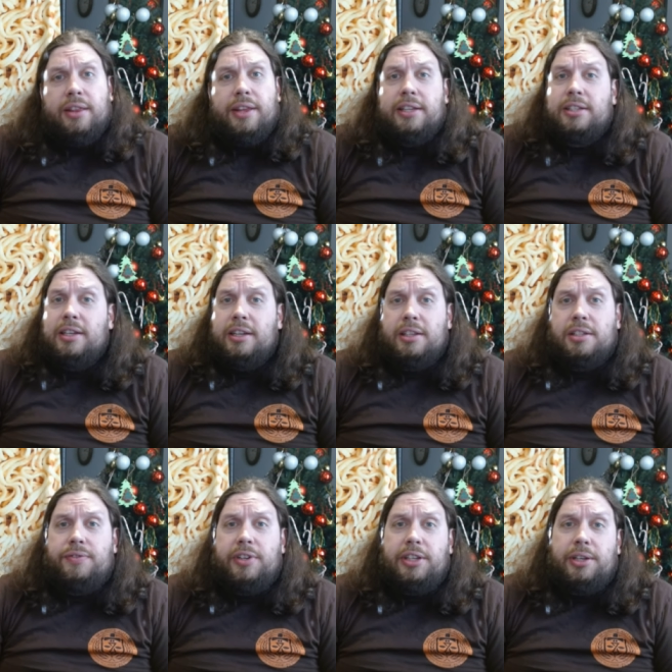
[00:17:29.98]
that's the end of this
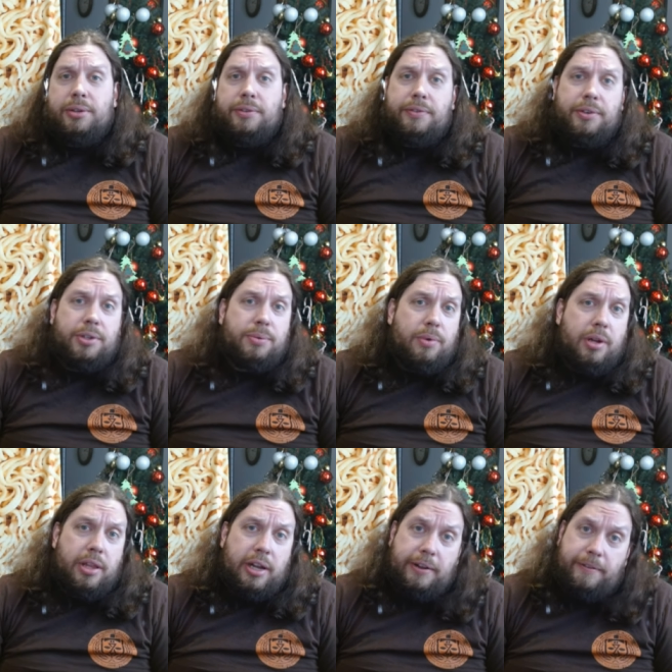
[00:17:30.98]
video, the first one
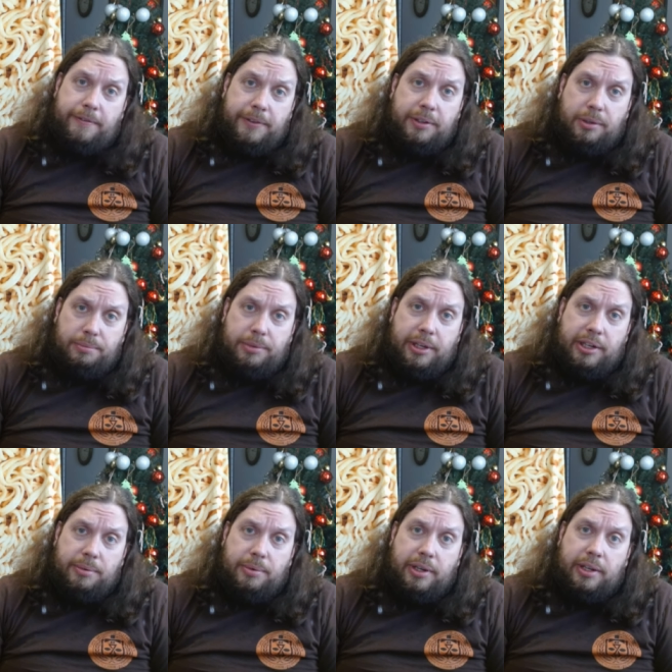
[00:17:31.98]
that I filmed
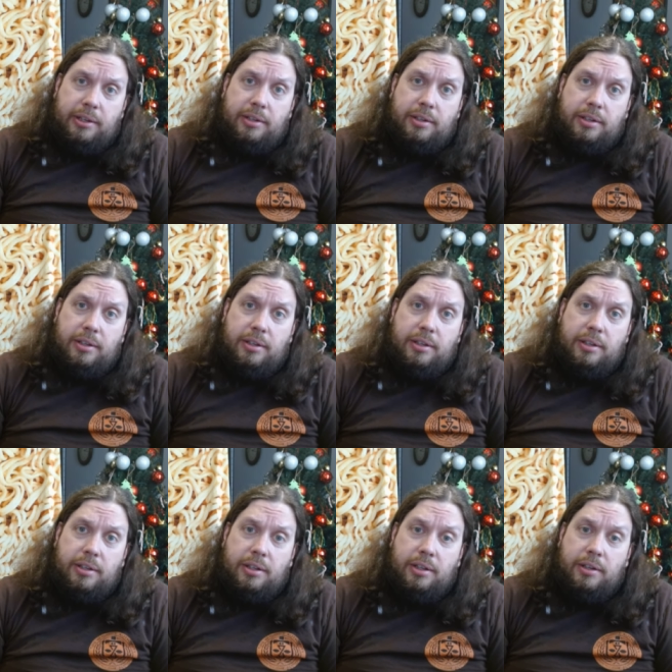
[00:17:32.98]
anyway,
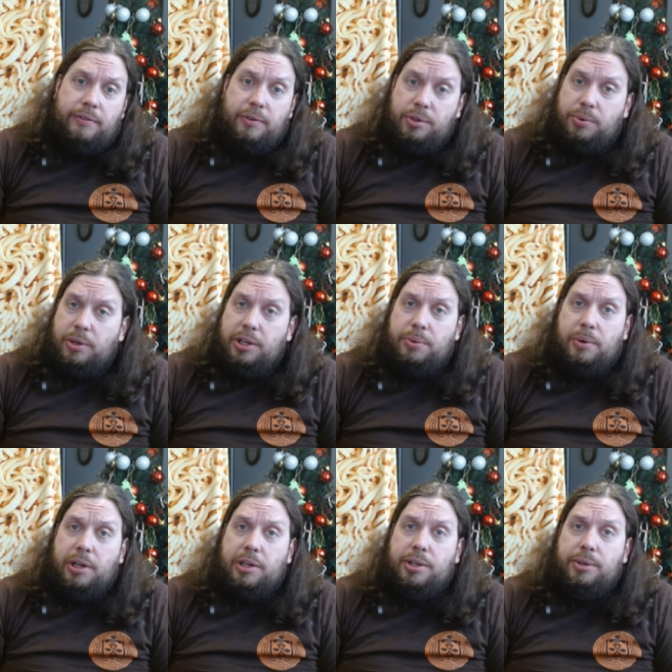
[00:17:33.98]
for
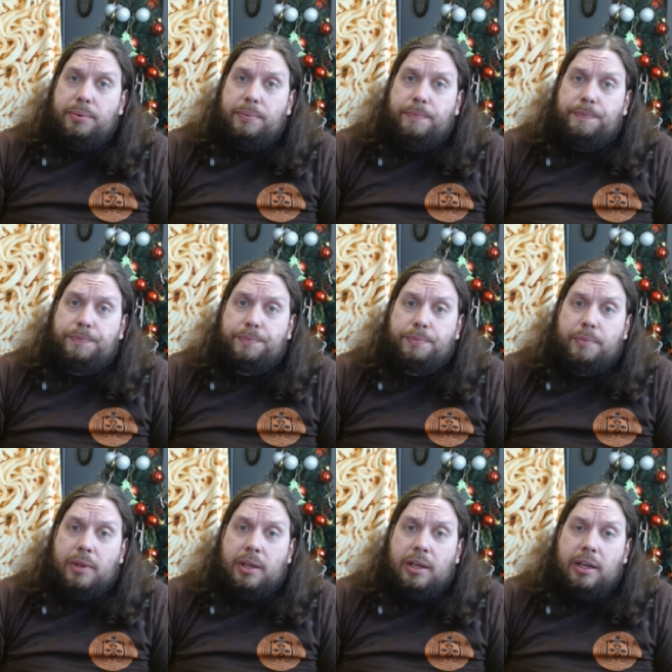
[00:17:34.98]
2022.
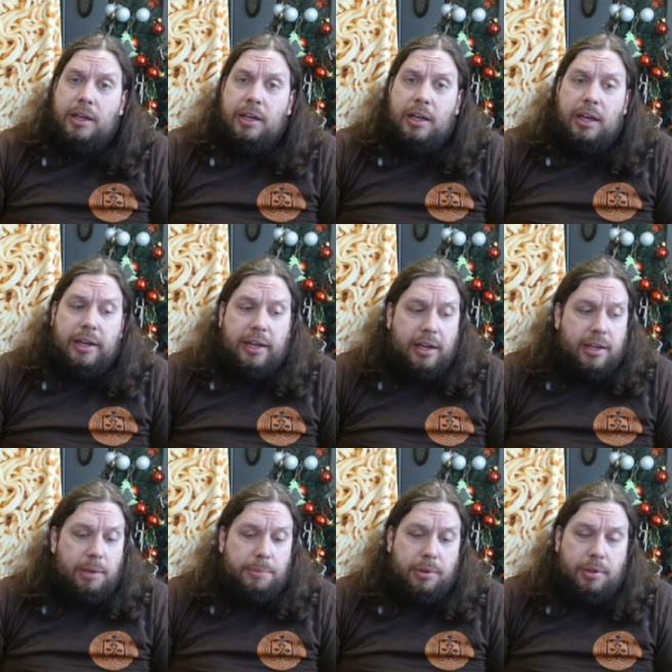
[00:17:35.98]
I got a
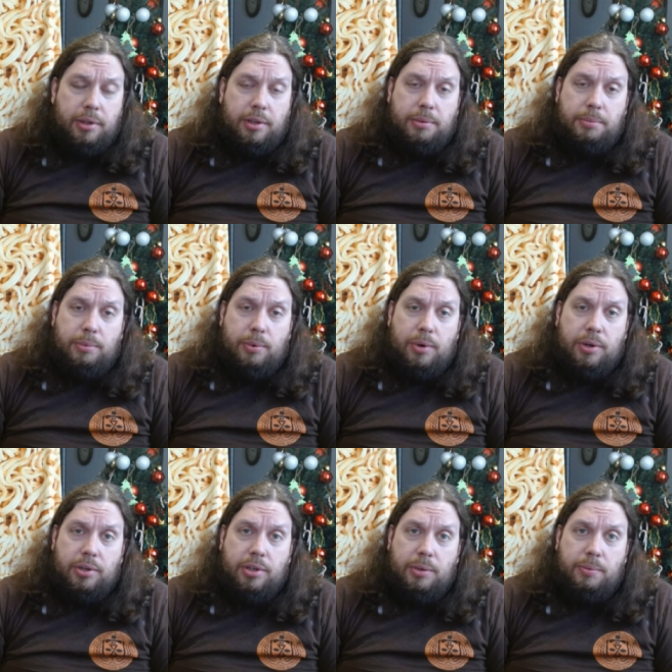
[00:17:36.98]
couple more
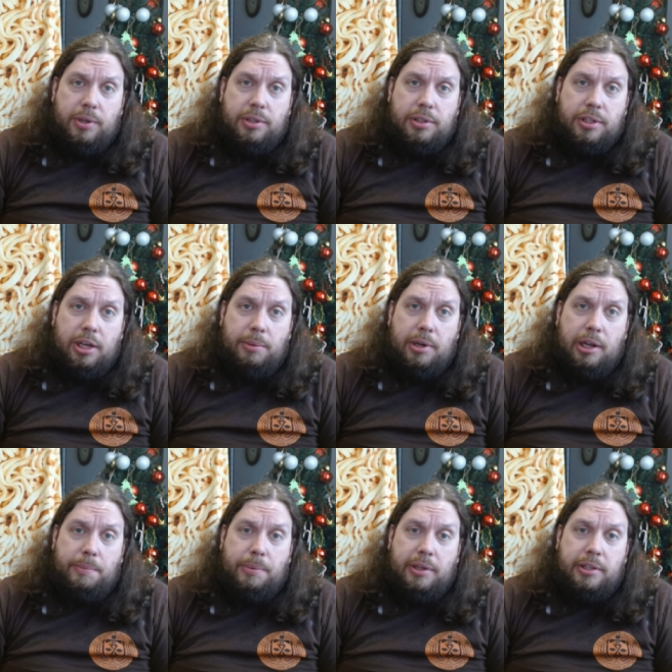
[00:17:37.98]
good ones coming
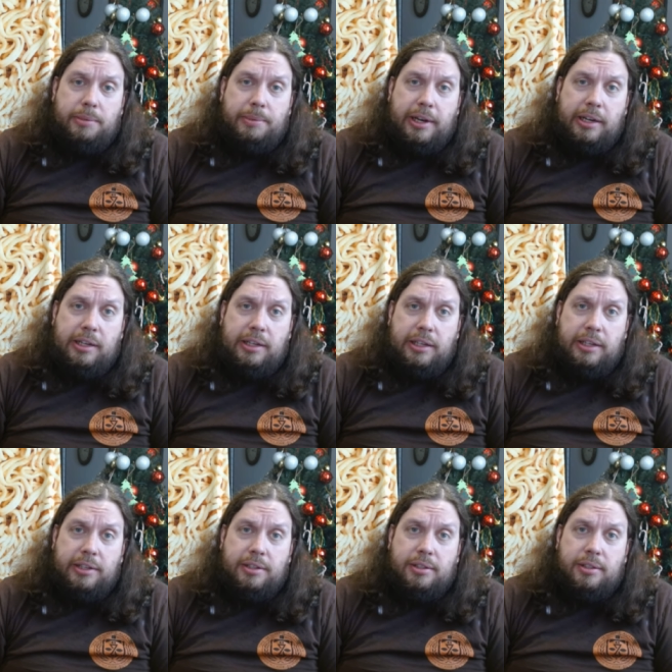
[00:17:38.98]
up and some
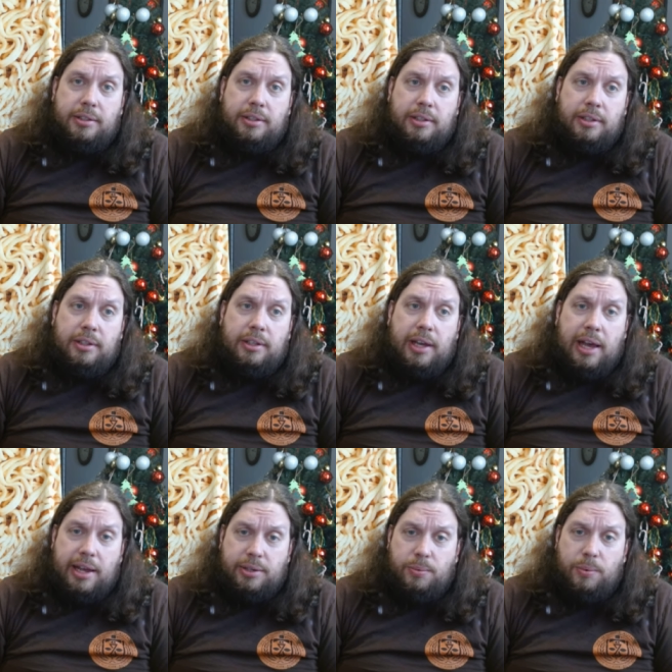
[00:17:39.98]
ideas
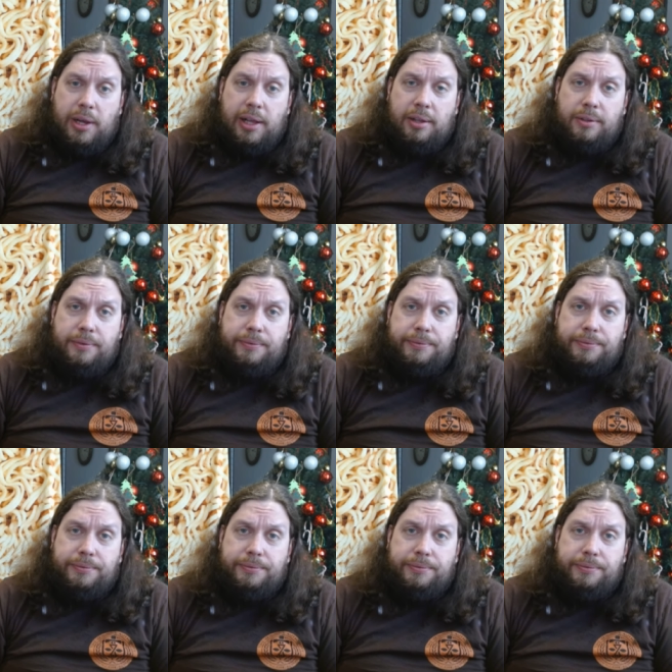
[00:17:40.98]
as well.